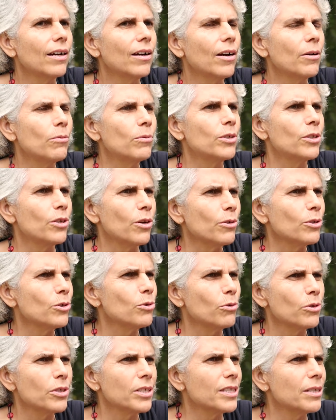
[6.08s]
I would go and
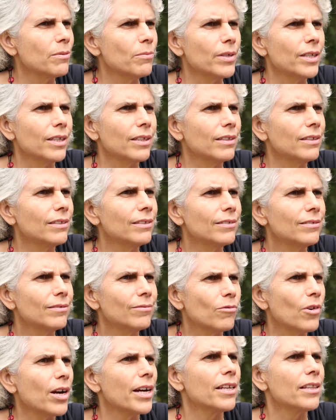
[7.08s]
talk to someone
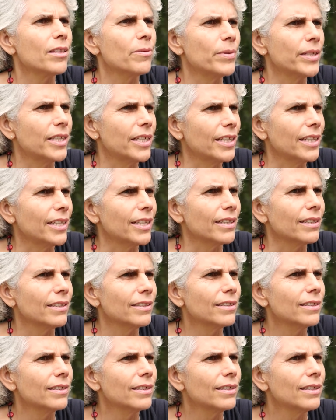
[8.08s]
right at the beginning,
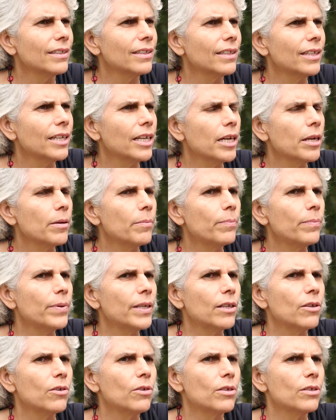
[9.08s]

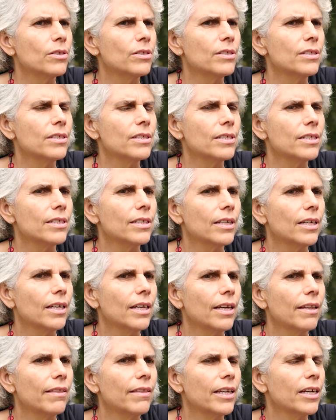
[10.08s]
because
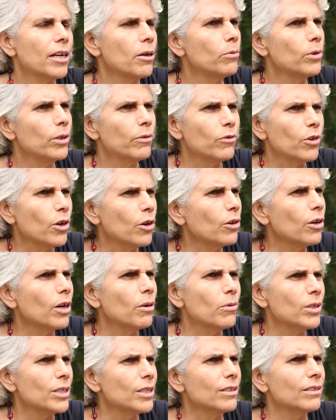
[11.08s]
then I would have known I
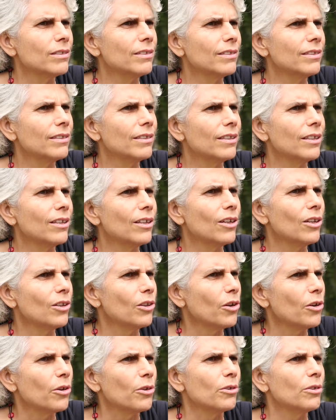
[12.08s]
wasn't
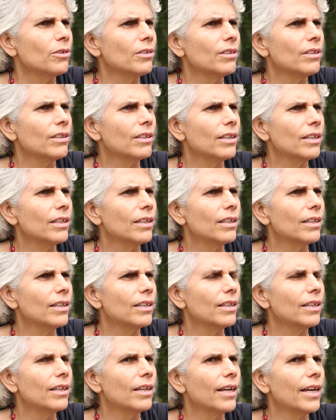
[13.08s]
alone,
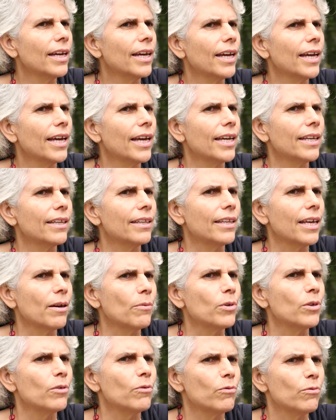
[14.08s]
and that
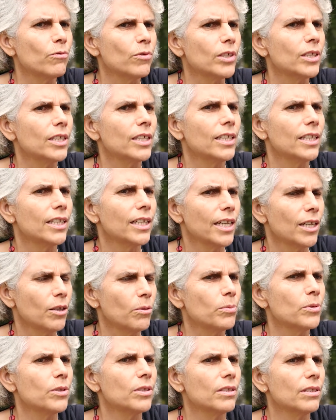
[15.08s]
would have really
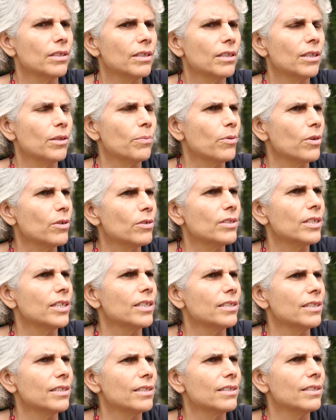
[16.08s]
helped the
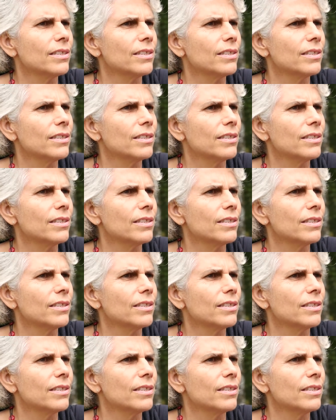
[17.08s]
process.